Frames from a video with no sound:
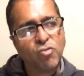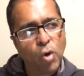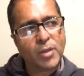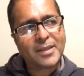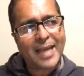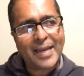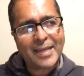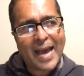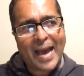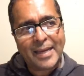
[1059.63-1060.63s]
by the
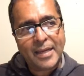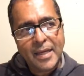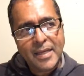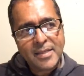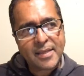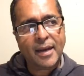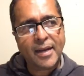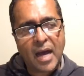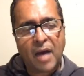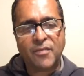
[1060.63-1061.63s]
roadside guy
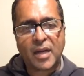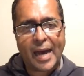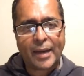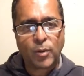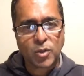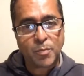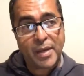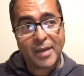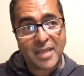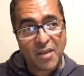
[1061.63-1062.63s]
selling avocados,
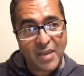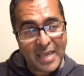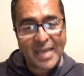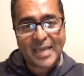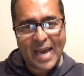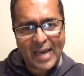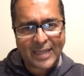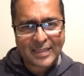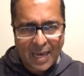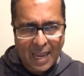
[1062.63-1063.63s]
because if he
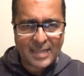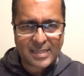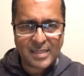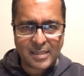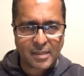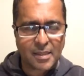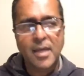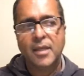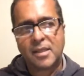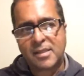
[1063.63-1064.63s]
can't get a license
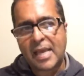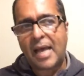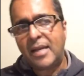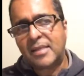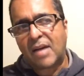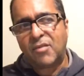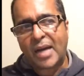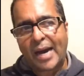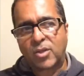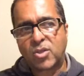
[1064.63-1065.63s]
to sell his
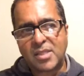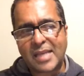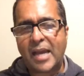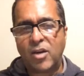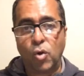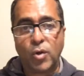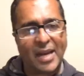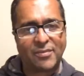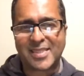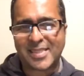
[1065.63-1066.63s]
avocados on the side of the
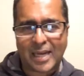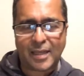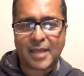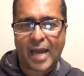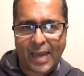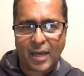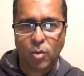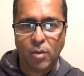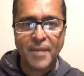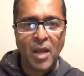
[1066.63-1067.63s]
road, he has to sell it to
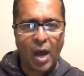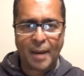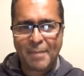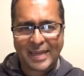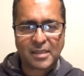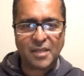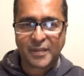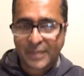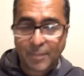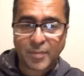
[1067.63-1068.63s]
high-low and
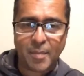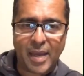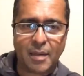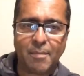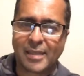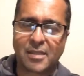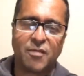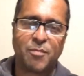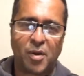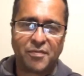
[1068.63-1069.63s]
massive for them to make the
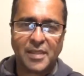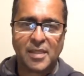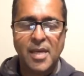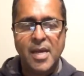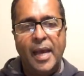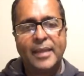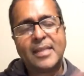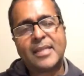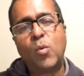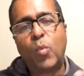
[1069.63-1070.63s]
massive profit.
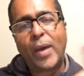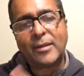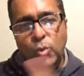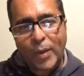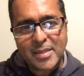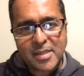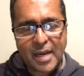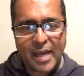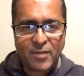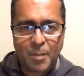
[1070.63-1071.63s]
It is a way to
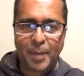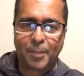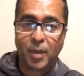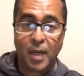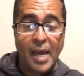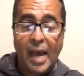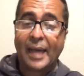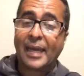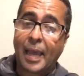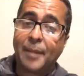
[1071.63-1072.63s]
enslave the people.
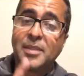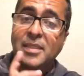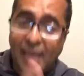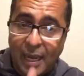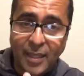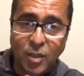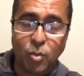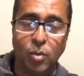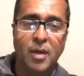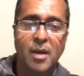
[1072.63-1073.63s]
And I am telling
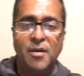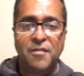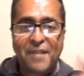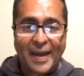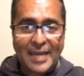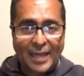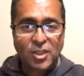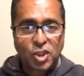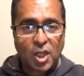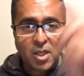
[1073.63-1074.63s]
you,
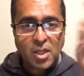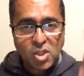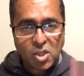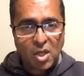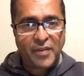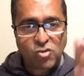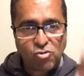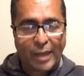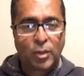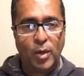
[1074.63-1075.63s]
financial
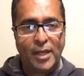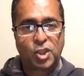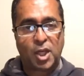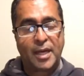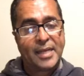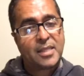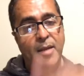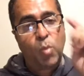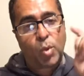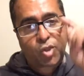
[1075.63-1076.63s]
service regulation
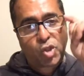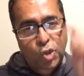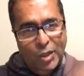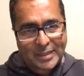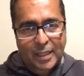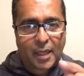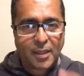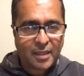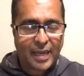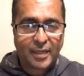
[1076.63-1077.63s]
is the most
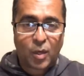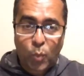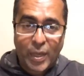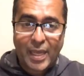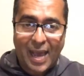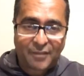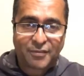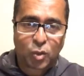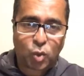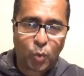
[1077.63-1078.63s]
critical thing that we
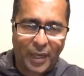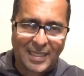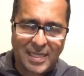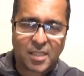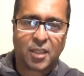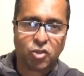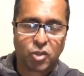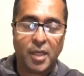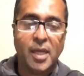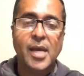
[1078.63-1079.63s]
have to do in this
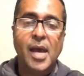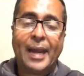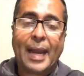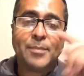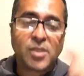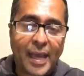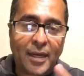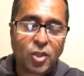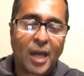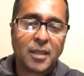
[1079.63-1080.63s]
country. And I'm
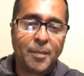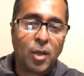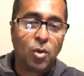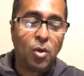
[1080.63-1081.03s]
saying to Trinidad